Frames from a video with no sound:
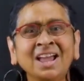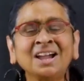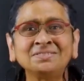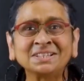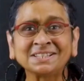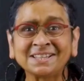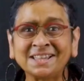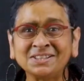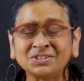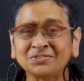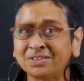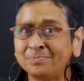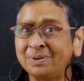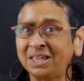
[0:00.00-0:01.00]
I have a sense
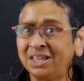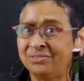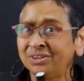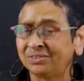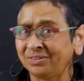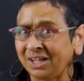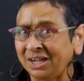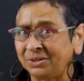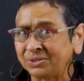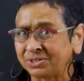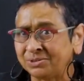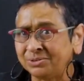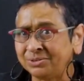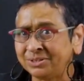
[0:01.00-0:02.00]
of the behavior of
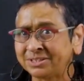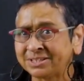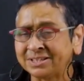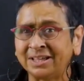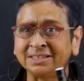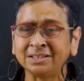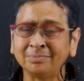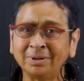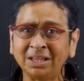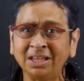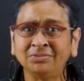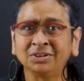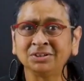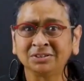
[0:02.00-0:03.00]
households and the
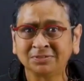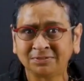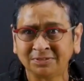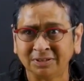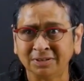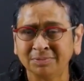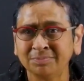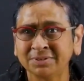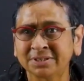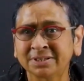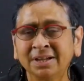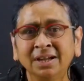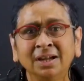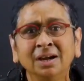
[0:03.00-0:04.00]
behavior of firms,
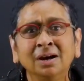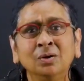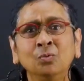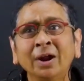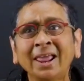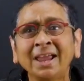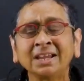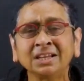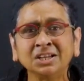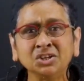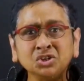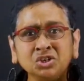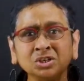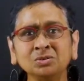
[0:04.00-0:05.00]
what I
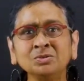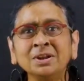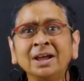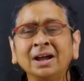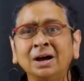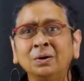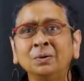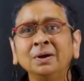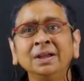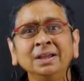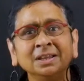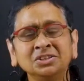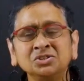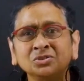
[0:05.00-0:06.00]
can do now
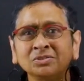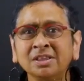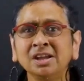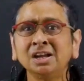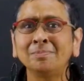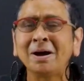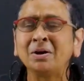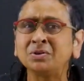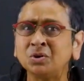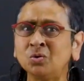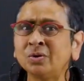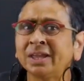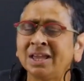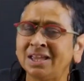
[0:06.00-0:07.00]
is to think about,
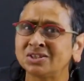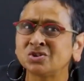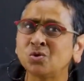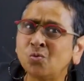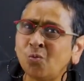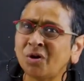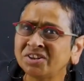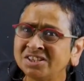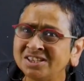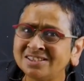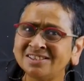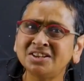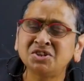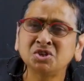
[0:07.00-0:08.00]
okay, so what
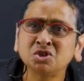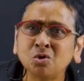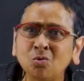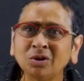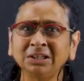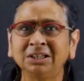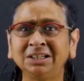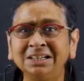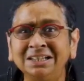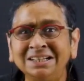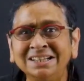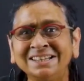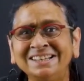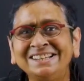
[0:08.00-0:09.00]
is the total
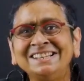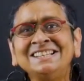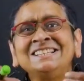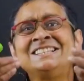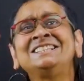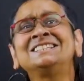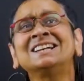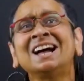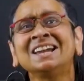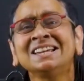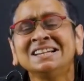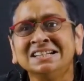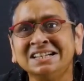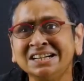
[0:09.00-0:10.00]

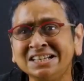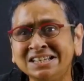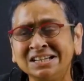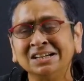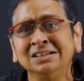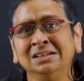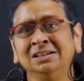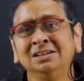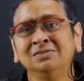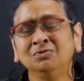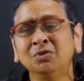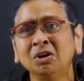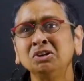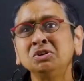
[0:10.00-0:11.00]
desired
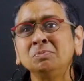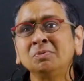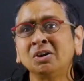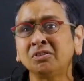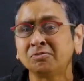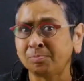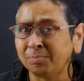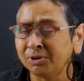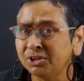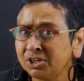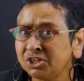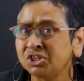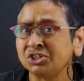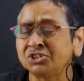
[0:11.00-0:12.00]
volume of
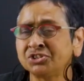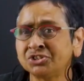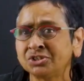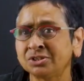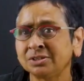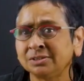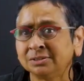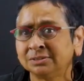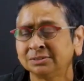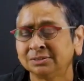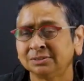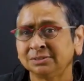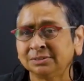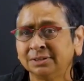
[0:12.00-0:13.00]
purchase
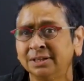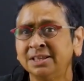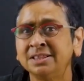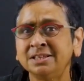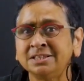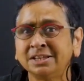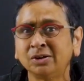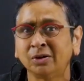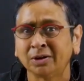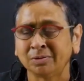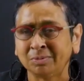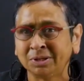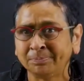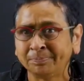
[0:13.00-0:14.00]
in this
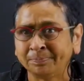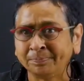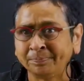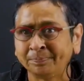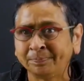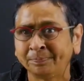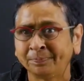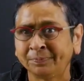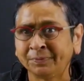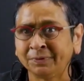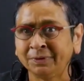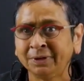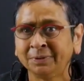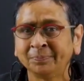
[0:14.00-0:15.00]
economy,
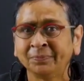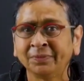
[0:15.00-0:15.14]
right?